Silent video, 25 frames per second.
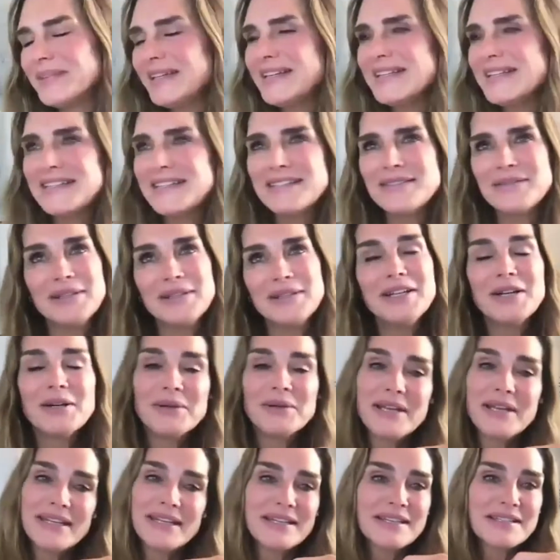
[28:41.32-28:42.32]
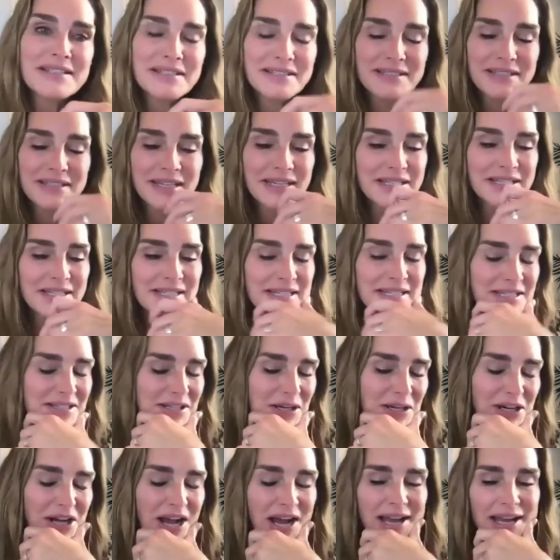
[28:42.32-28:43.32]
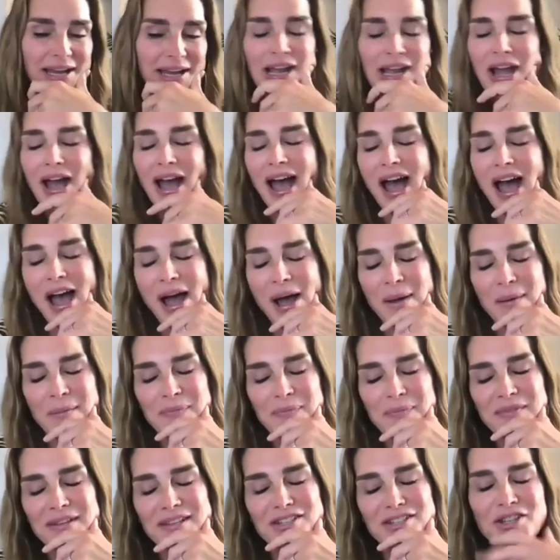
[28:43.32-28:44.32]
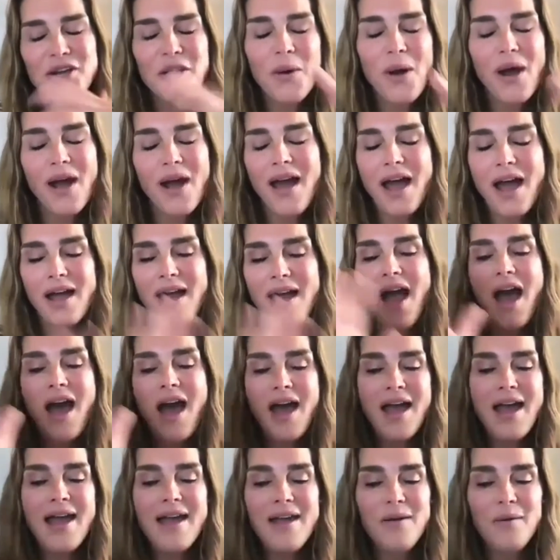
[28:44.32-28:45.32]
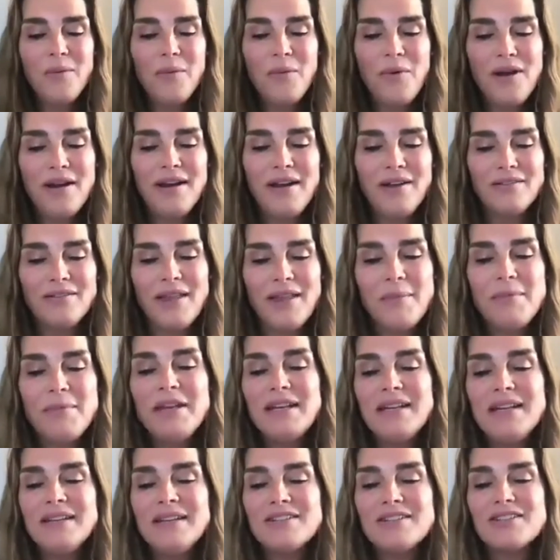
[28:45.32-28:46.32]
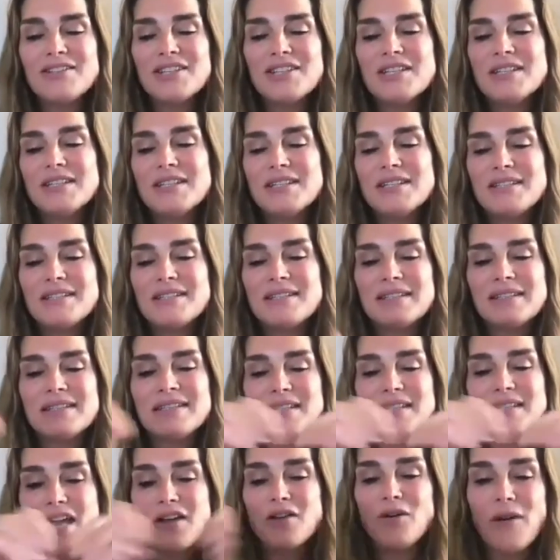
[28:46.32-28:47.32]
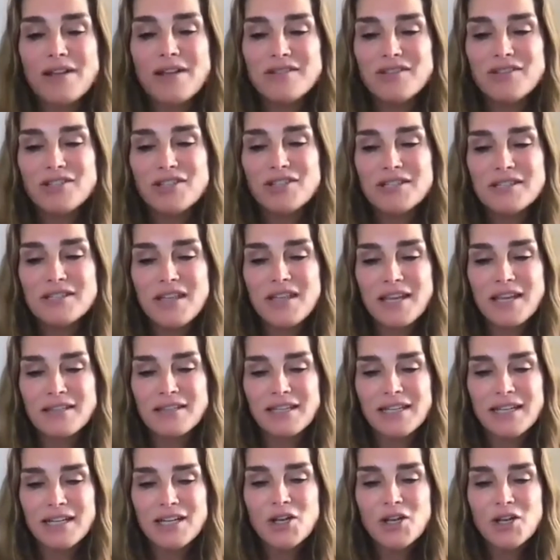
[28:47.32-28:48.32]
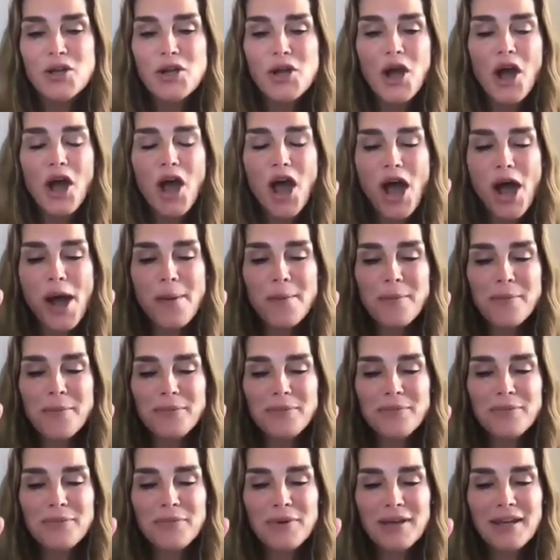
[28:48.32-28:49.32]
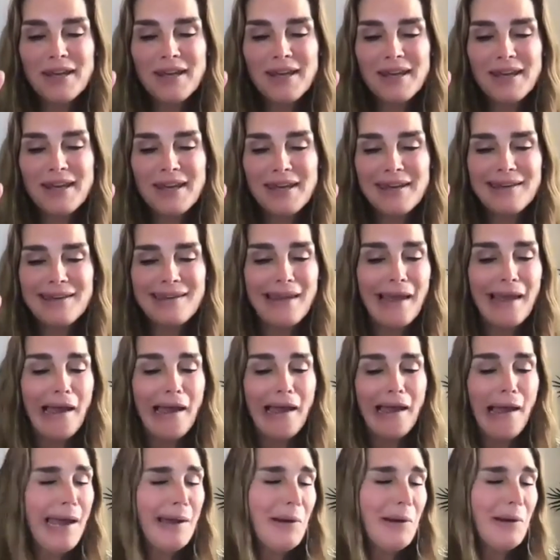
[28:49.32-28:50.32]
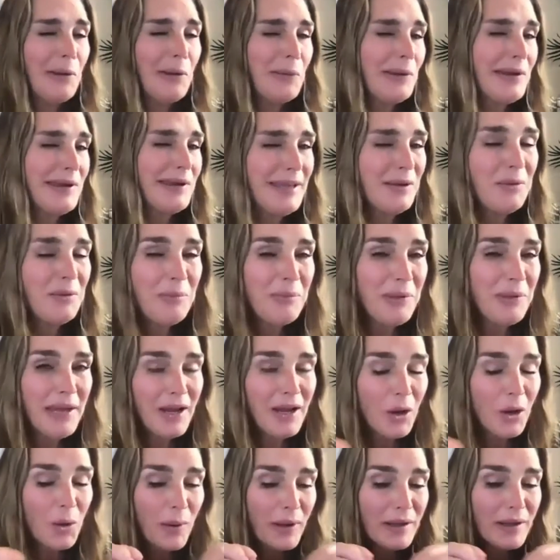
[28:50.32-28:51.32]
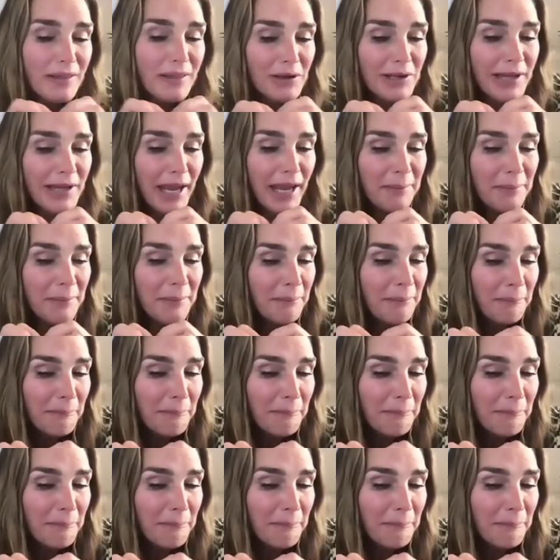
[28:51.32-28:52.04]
he is. He's our guy. So let me just digress just slightly. I don't know. Can we play a quick little game?